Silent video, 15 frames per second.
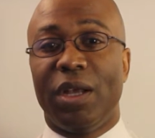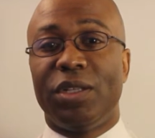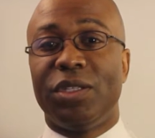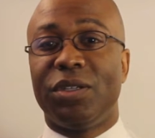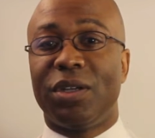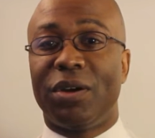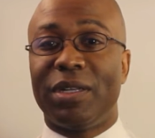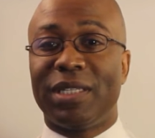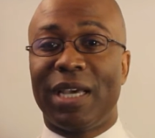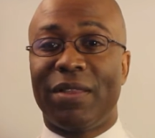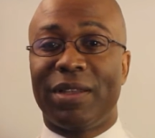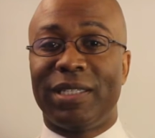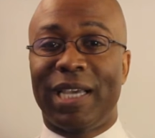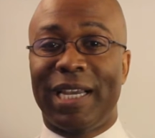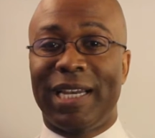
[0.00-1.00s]
Do you notice how the
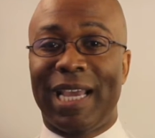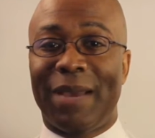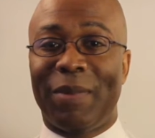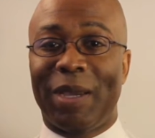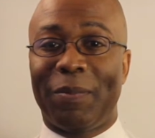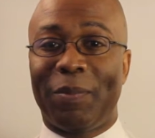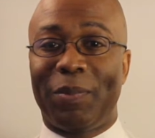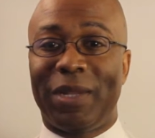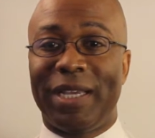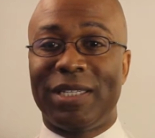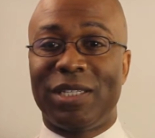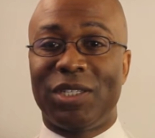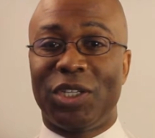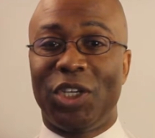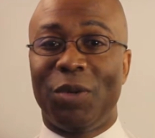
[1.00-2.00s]
dynamic plays
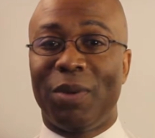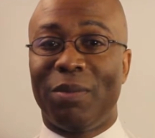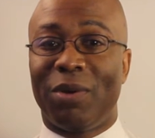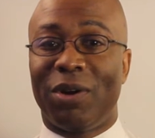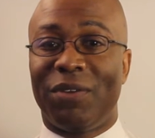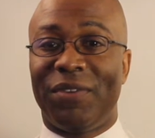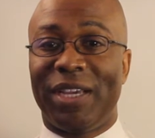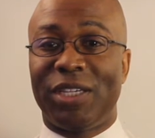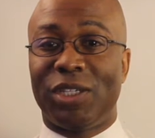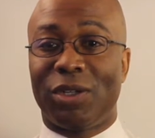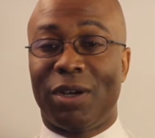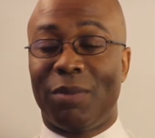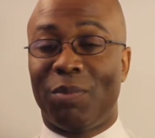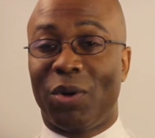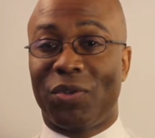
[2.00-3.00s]
into human motivation
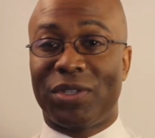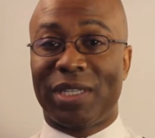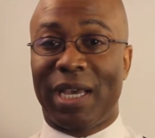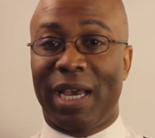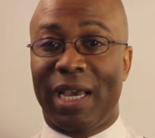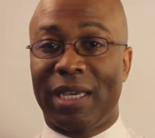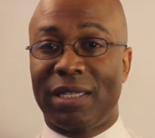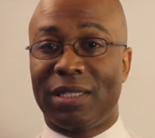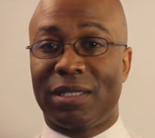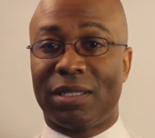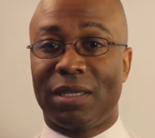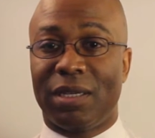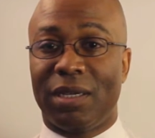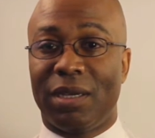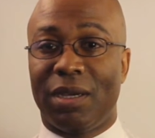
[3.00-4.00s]
on both sides?
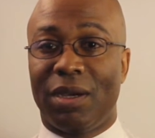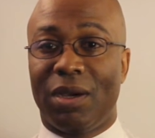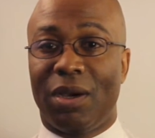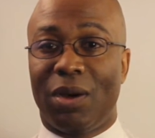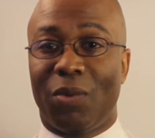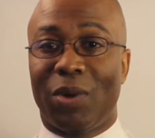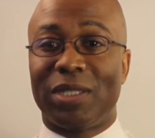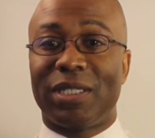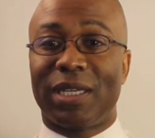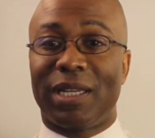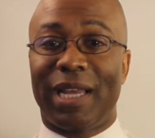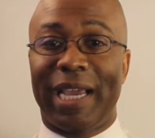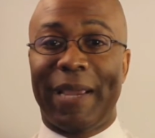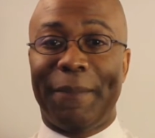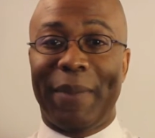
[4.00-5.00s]
Once the
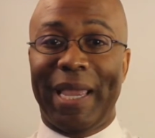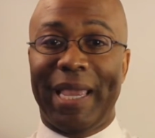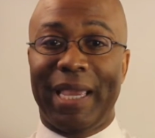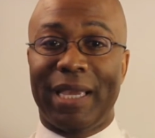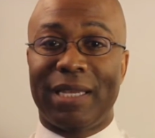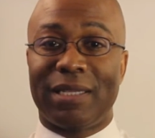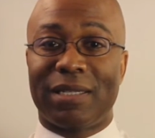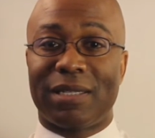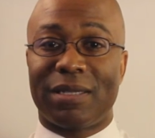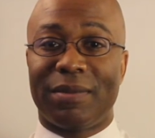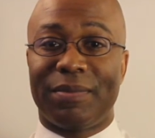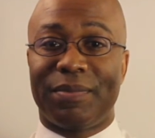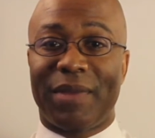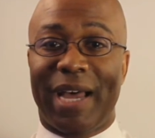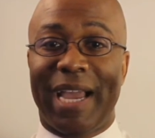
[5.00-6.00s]
client pays,
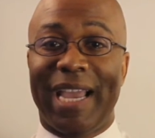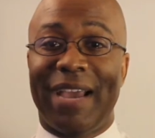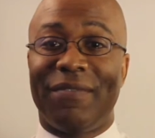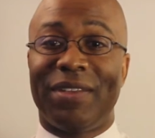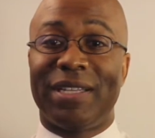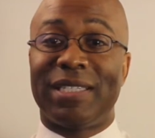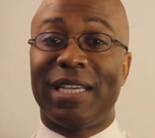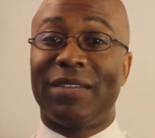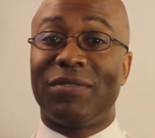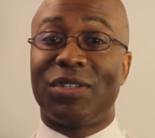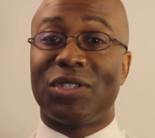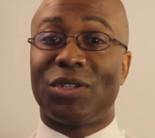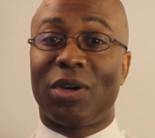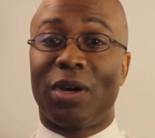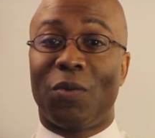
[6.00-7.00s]
I have the incentive to
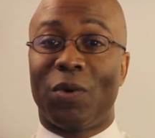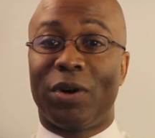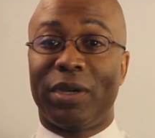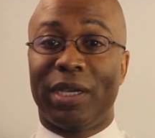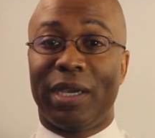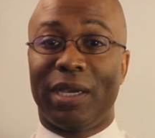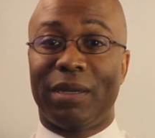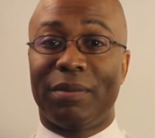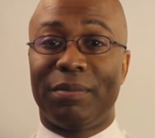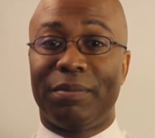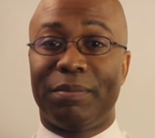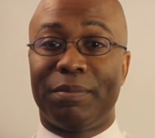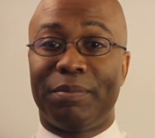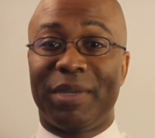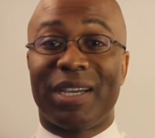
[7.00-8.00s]
start working
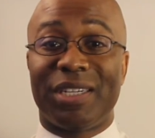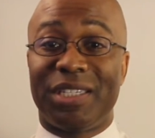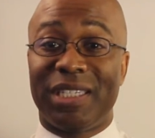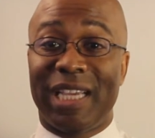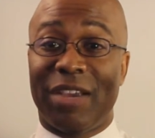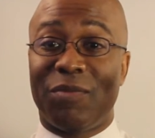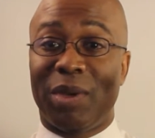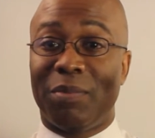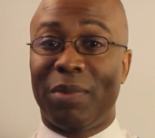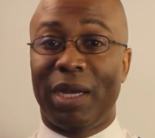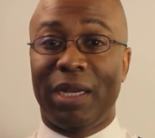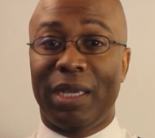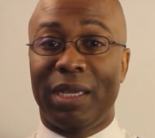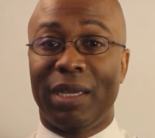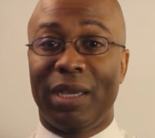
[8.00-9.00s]
because she gave me
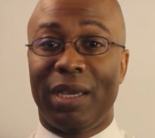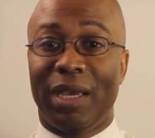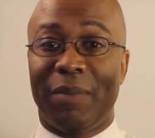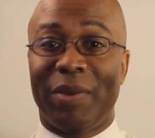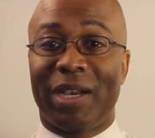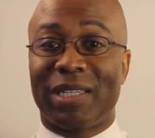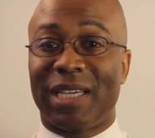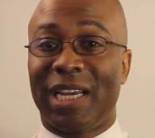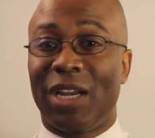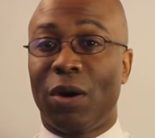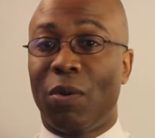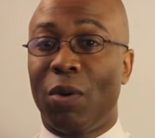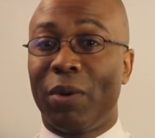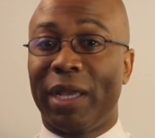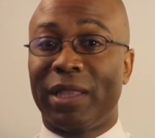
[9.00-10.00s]
money, because I know I
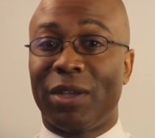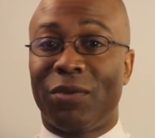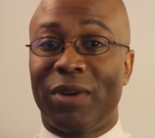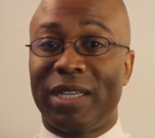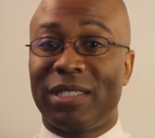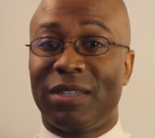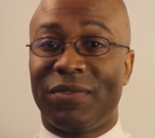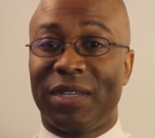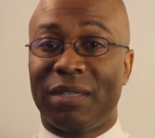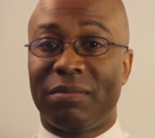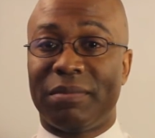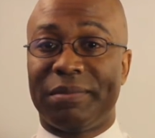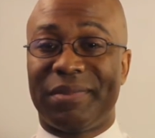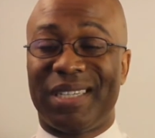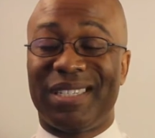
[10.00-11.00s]
won't get the rest of it
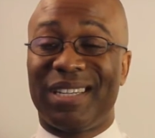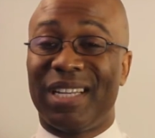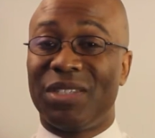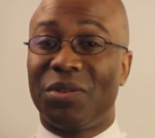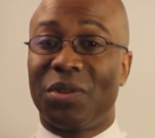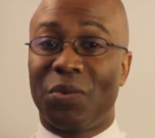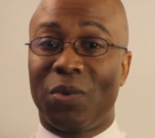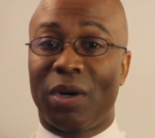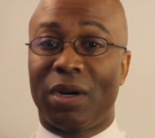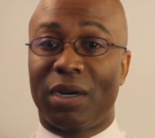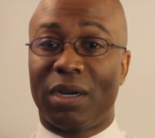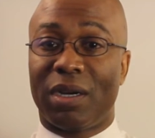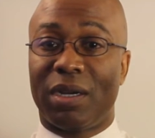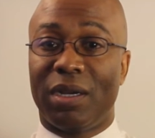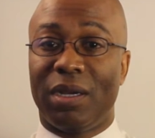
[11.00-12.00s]
until I do the
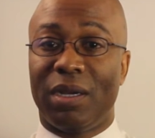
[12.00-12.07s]
work.